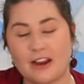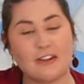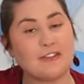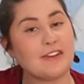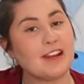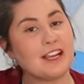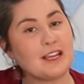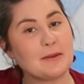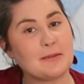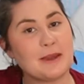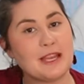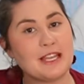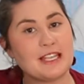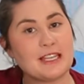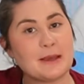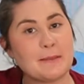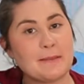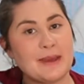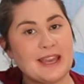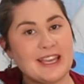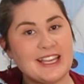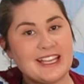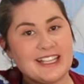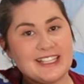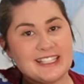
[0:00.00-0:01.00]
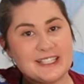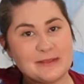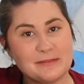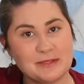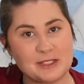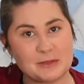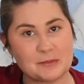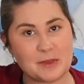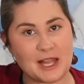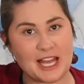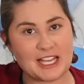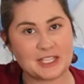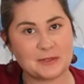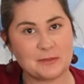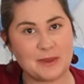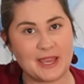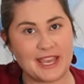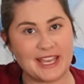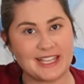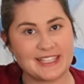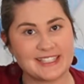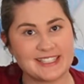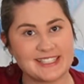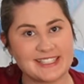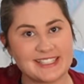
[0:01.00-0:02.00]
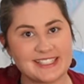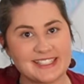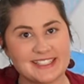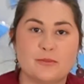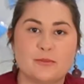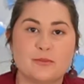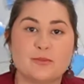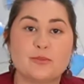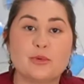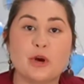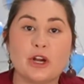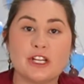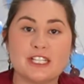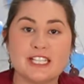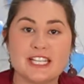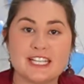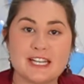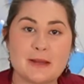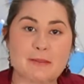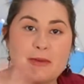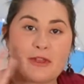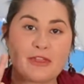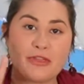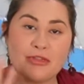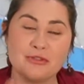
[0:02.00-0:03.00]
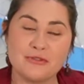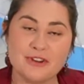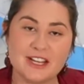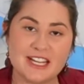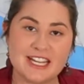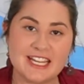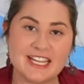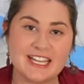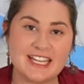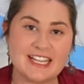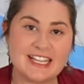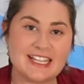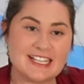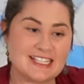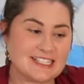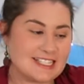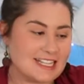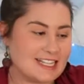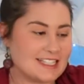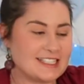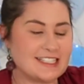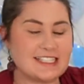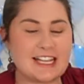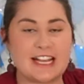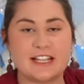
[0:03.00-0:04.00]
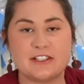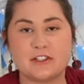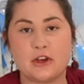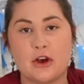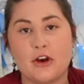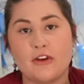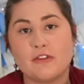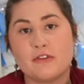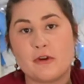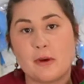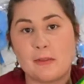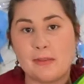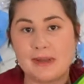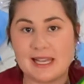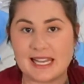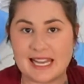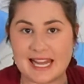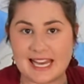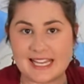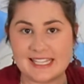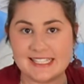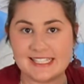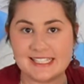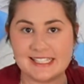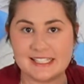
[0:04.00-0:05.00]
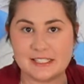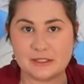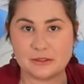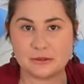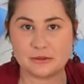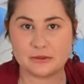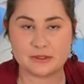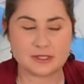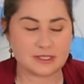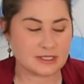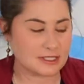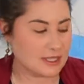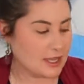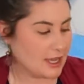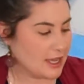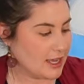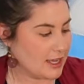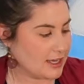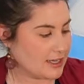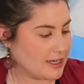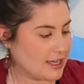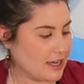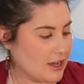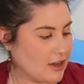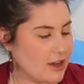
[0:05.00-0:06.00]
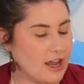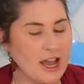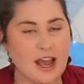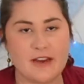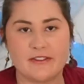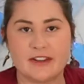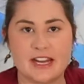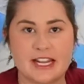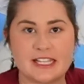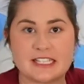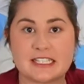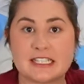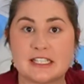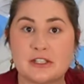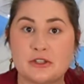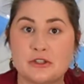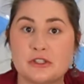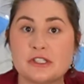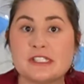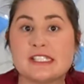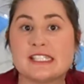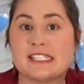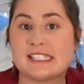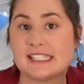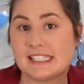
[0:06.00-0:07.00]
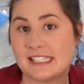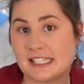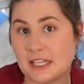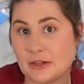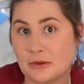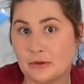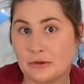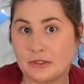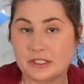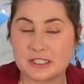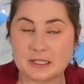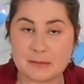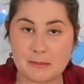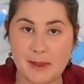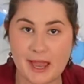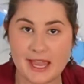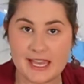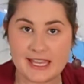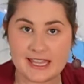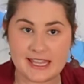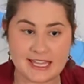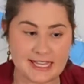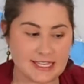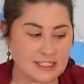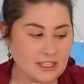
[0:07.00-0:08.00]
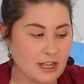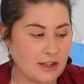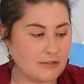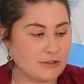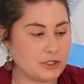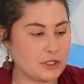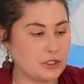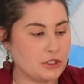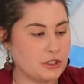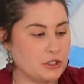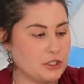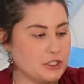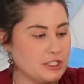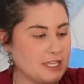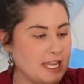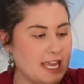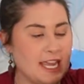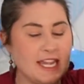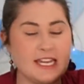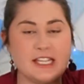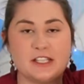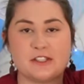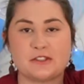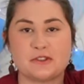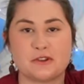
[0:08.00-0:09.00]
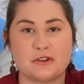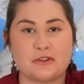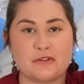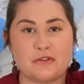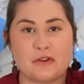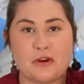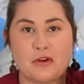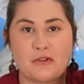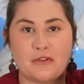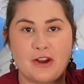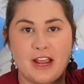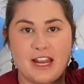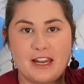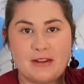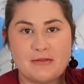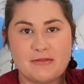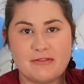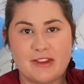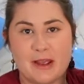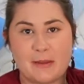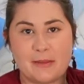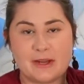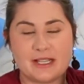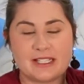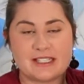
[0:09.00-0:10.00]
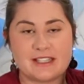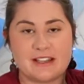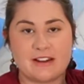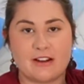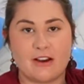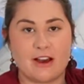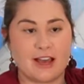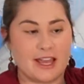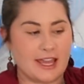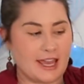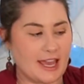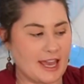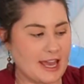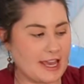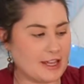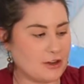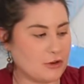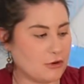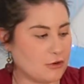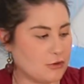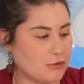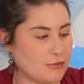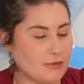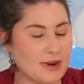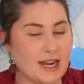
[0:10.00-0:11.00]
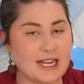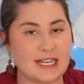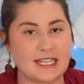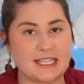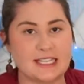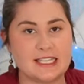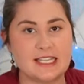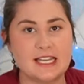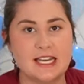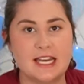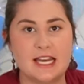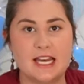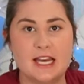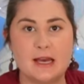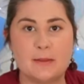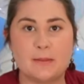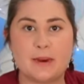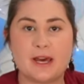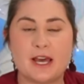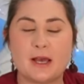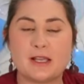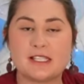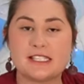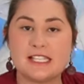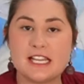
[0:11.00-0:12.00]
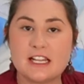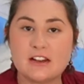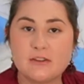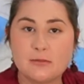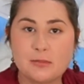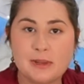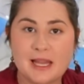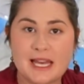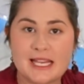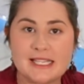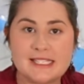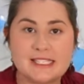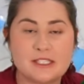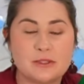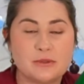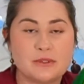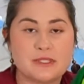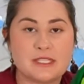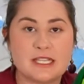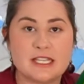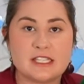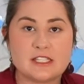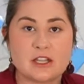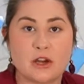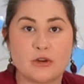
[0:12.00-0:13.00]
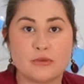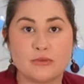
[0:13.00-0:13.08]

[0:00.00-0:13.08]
recommend making some splash pants. Project number 3 is a set of play silks. Now, I haven't actually used silk to make these, I've just used any sort of random fabrics that I had already, but a set of play silks is a